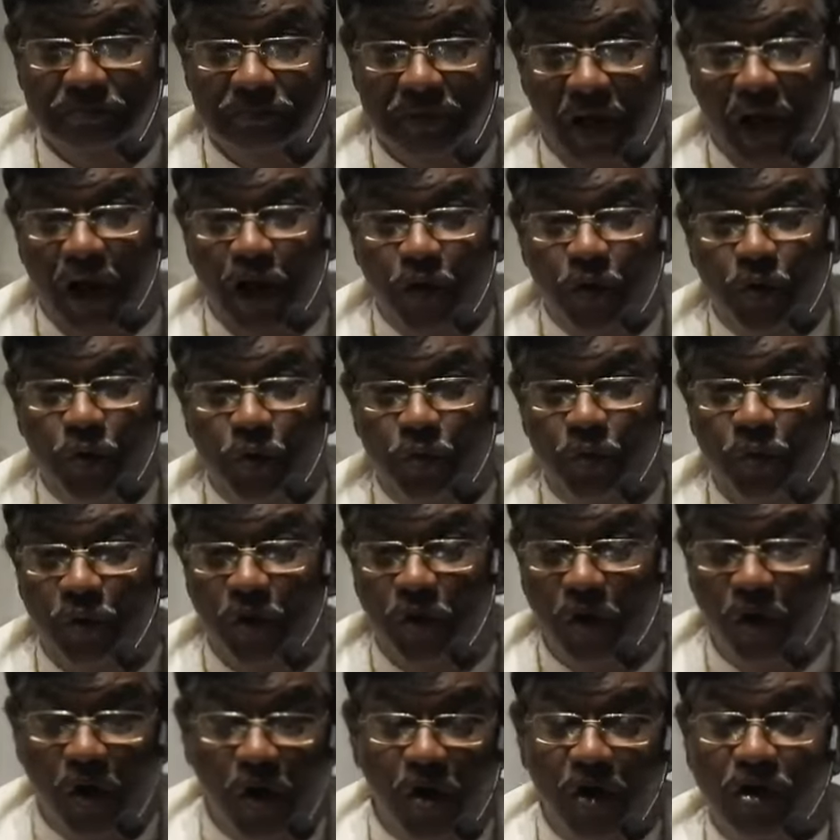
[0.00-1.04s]

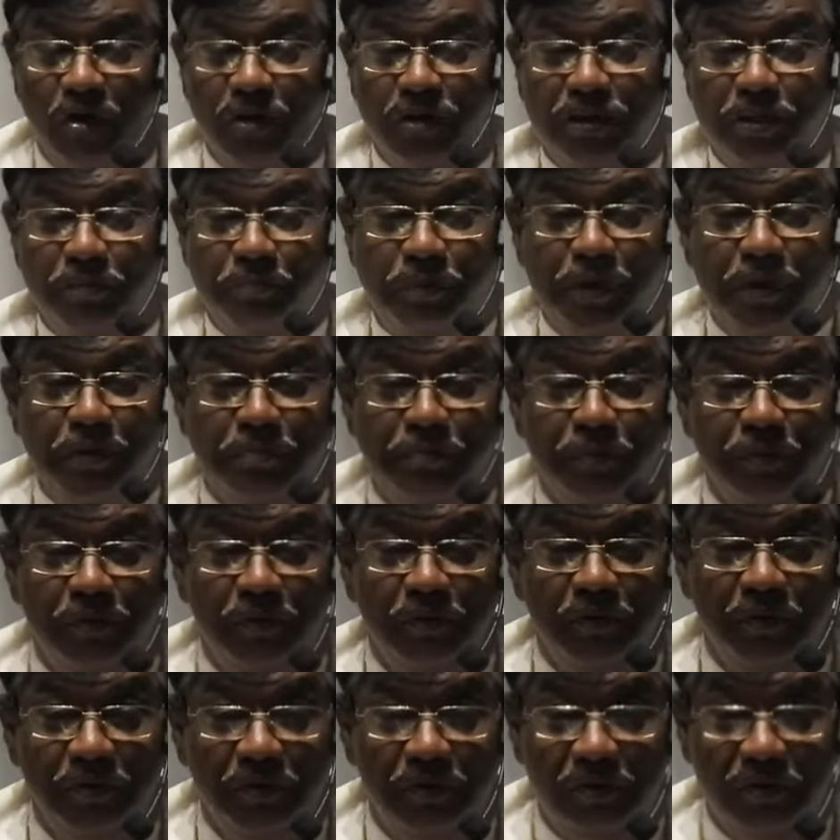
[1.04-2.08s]
how all the
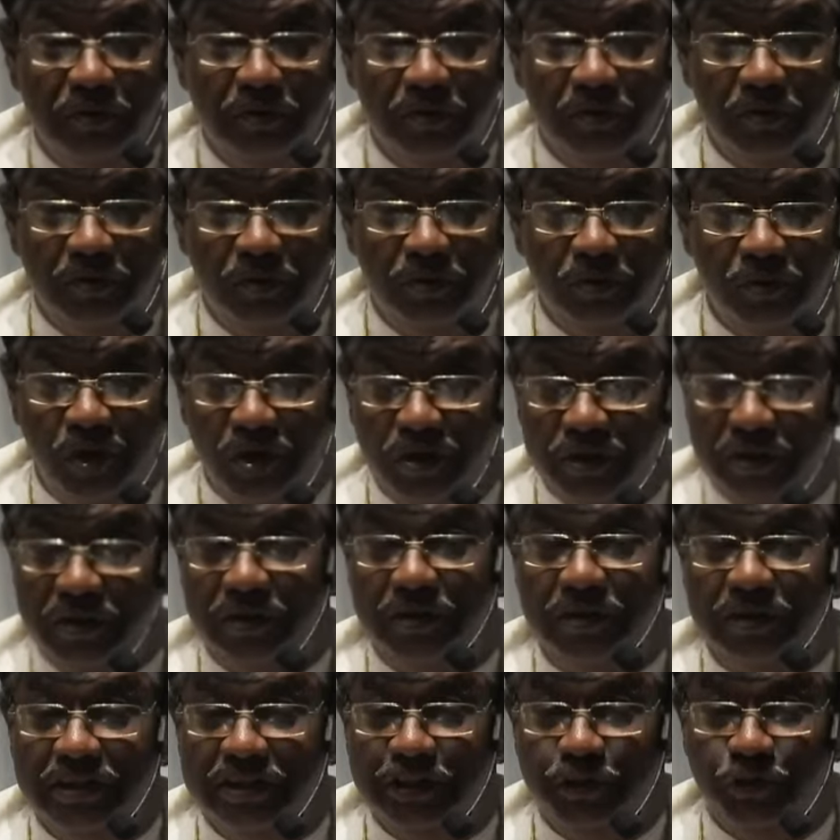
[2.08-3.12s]
people on
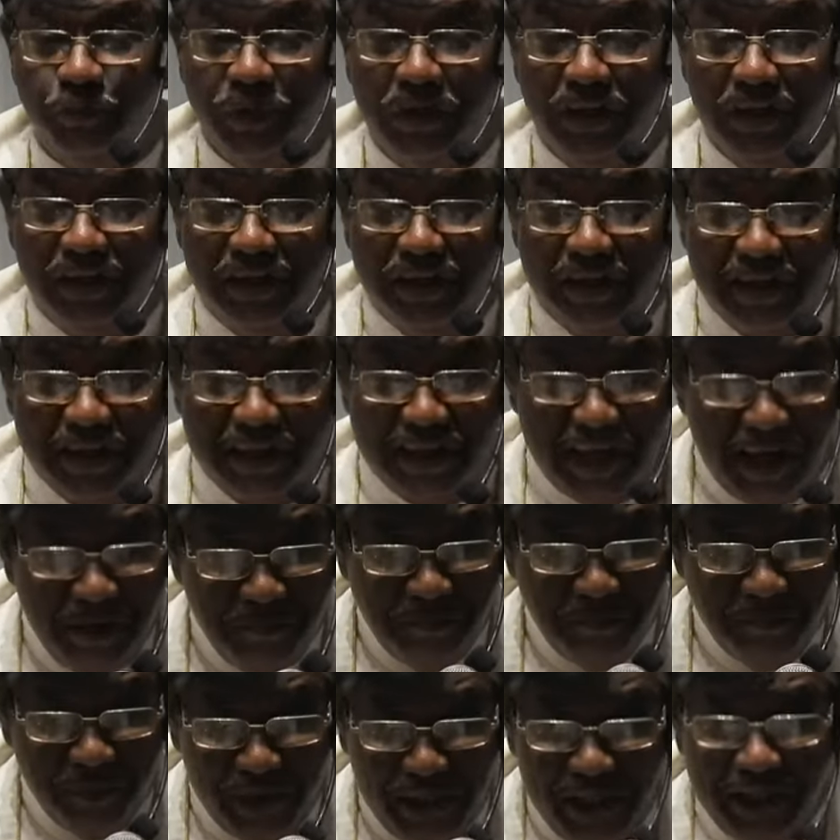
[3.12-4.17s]
earth will
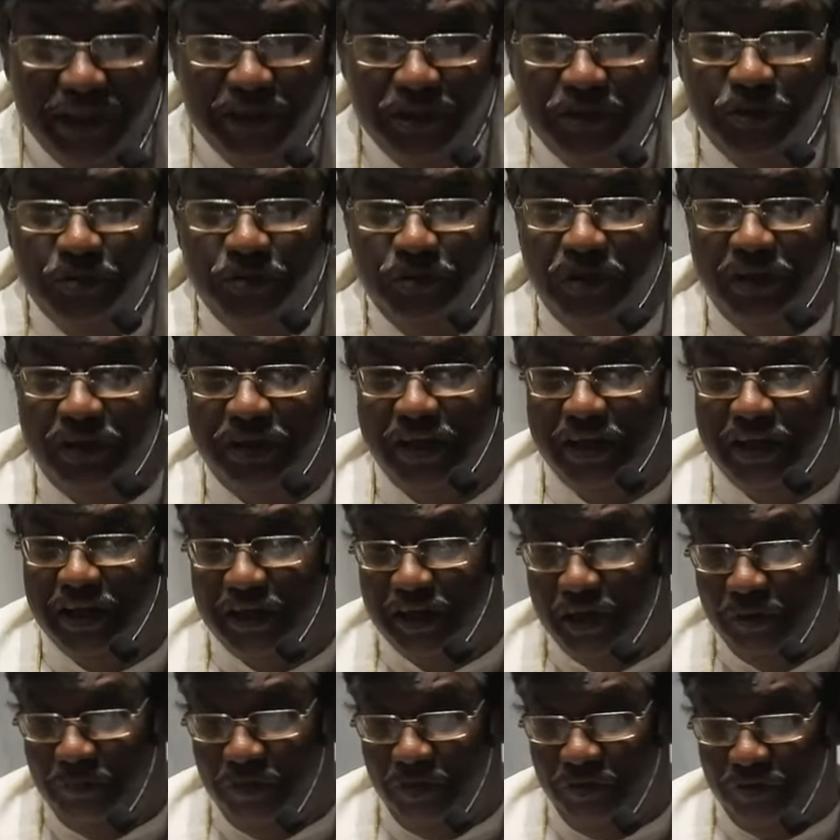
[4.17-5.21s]
come into the
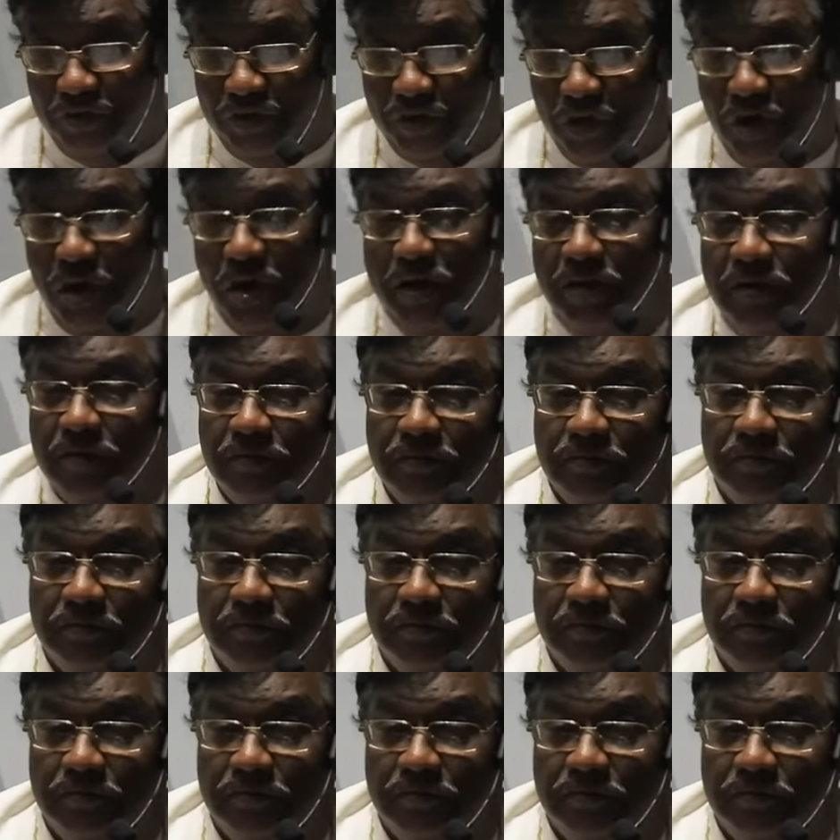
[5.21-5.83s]
kingdom of God.